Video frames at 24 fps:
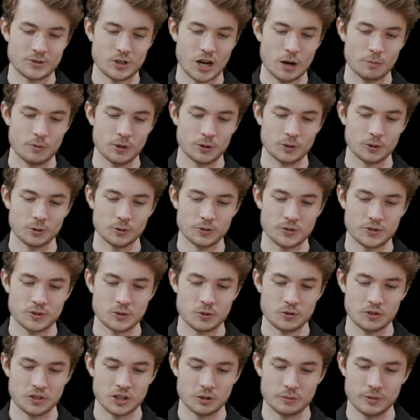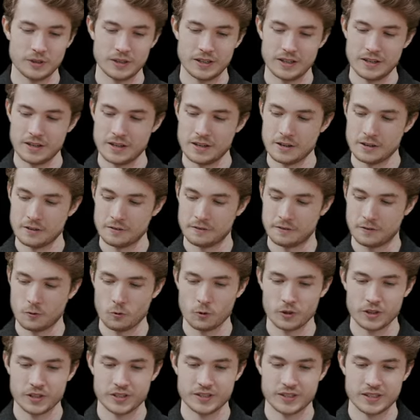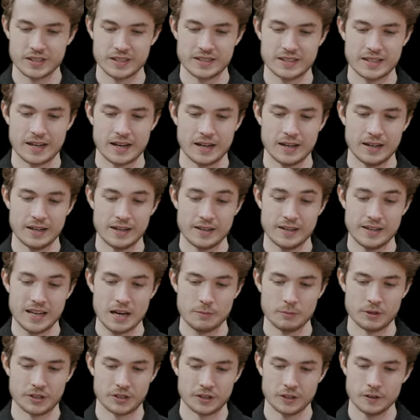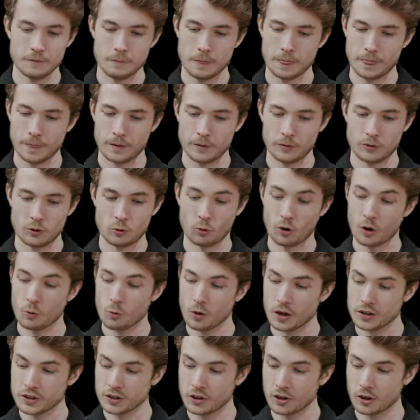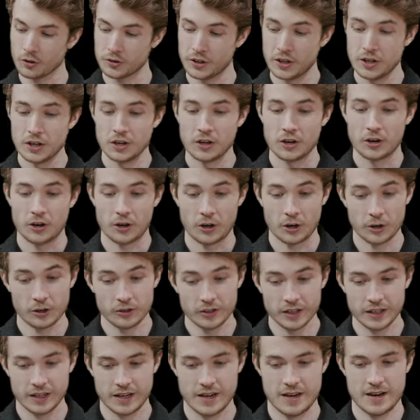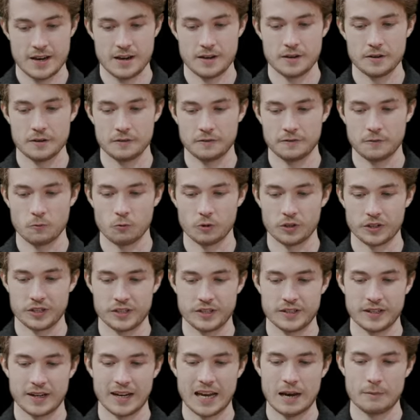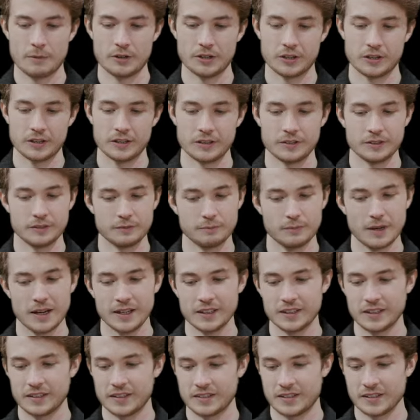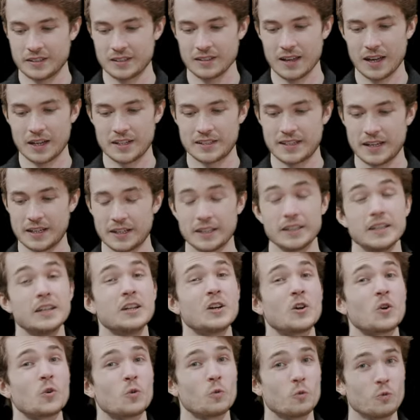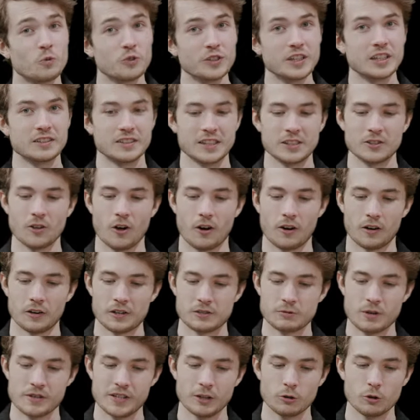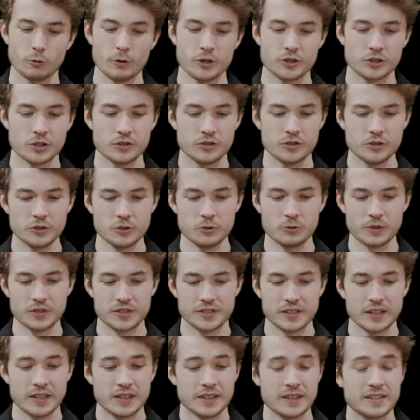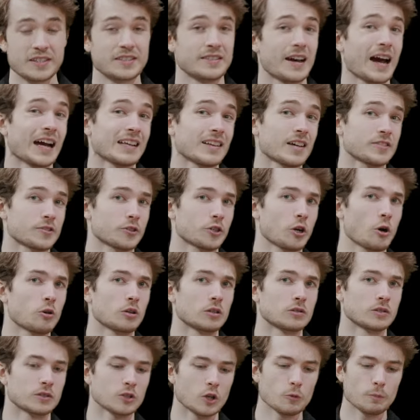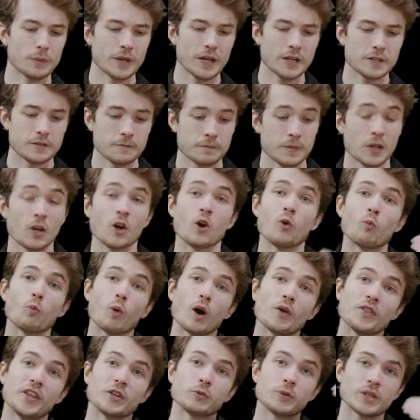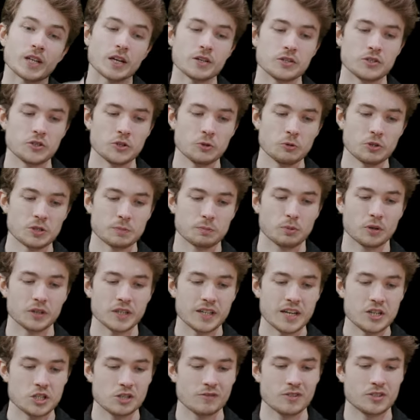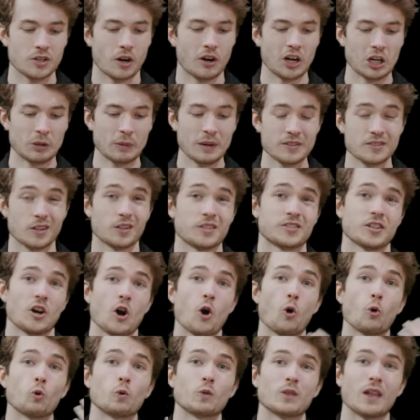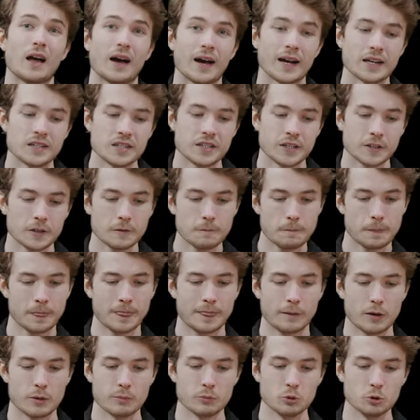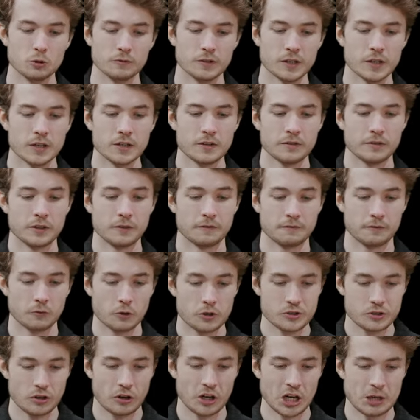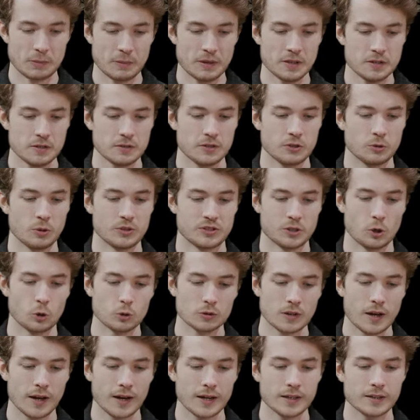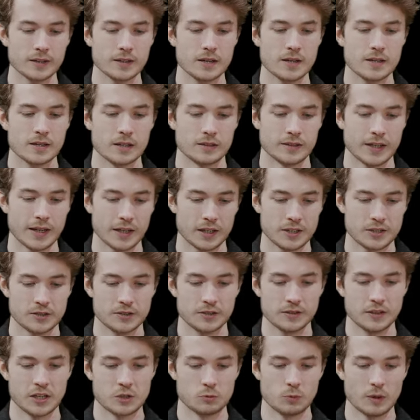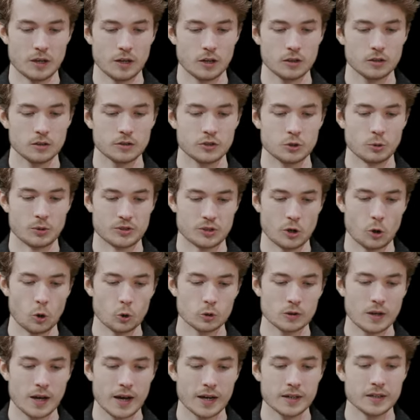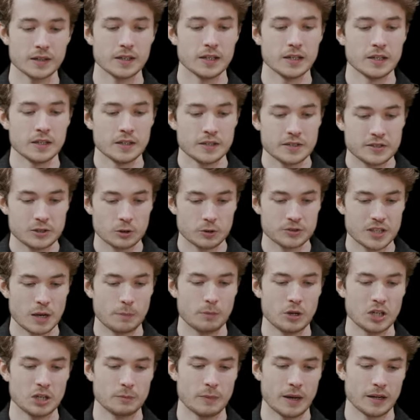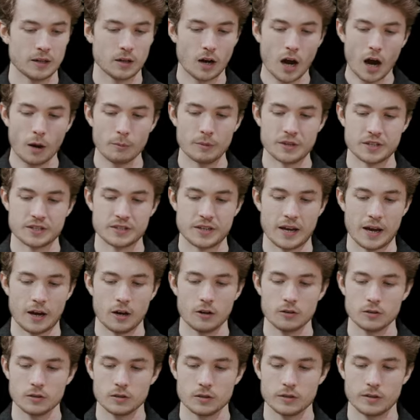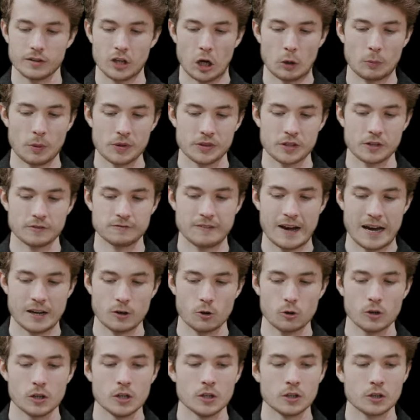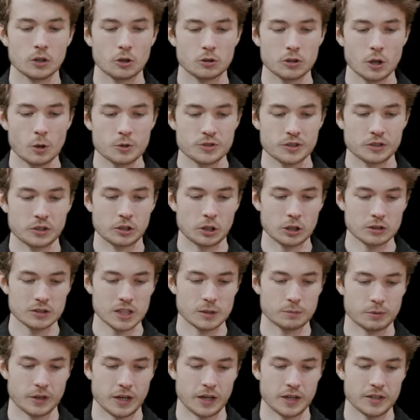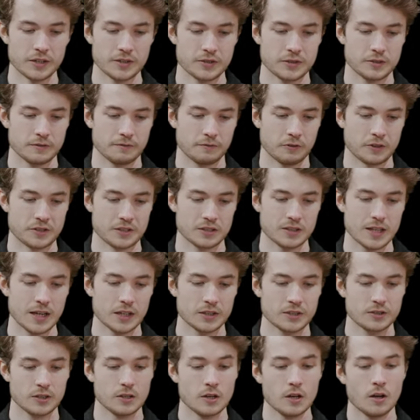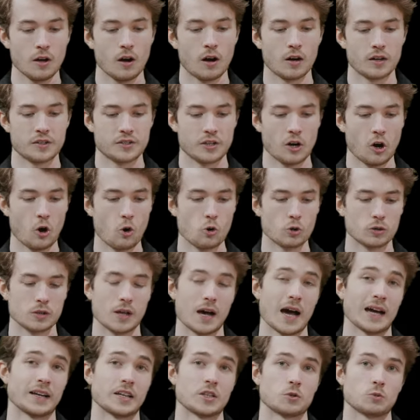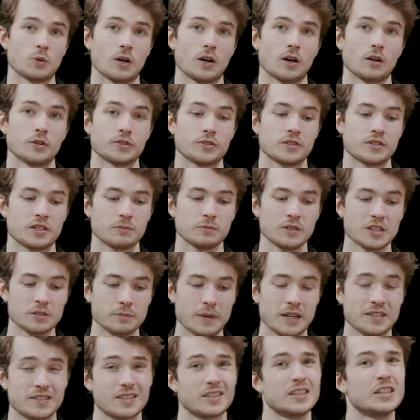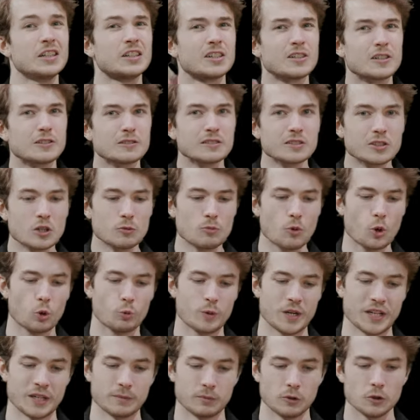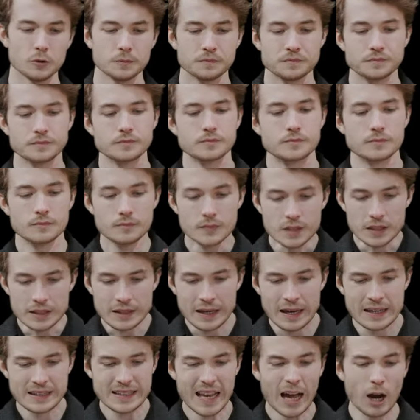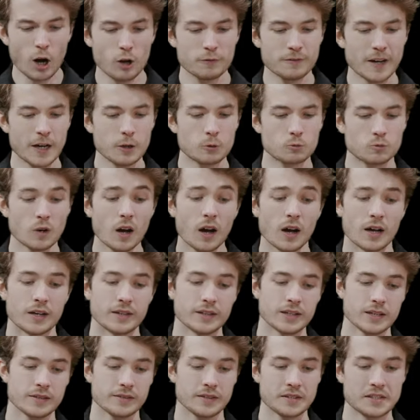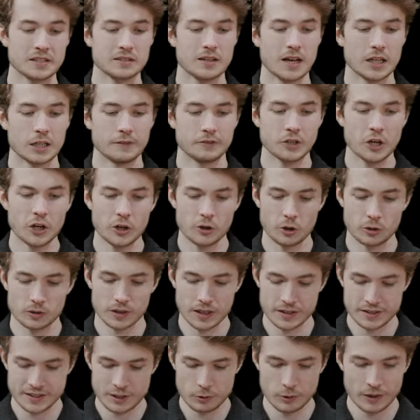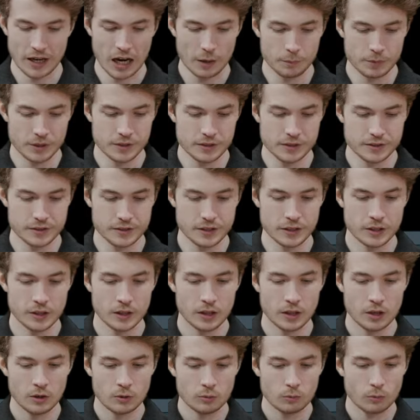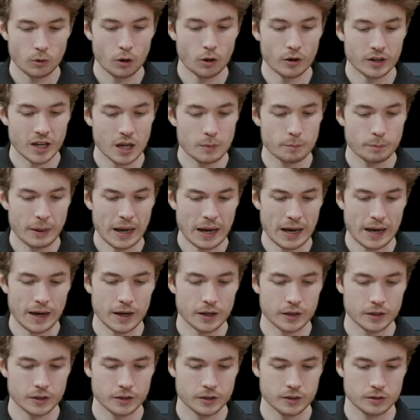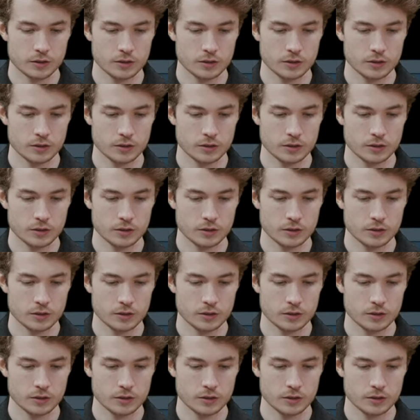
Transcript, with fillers: tropical storm force diameter, nor one called hurricane force diameter. And my goodness, this line is getting really long. So I think what we should do is stylize our code a little bit. One thing we could do is put each of these arguments on its own line here. Let me move the first argument to its own line, the next as well to its own line, still separated by commas now. I'll put the final closing curly brace for select on its own line as well. So this at least makes it a little more readable. And now if I run this line of code, let's see what happens. Well, I'll get back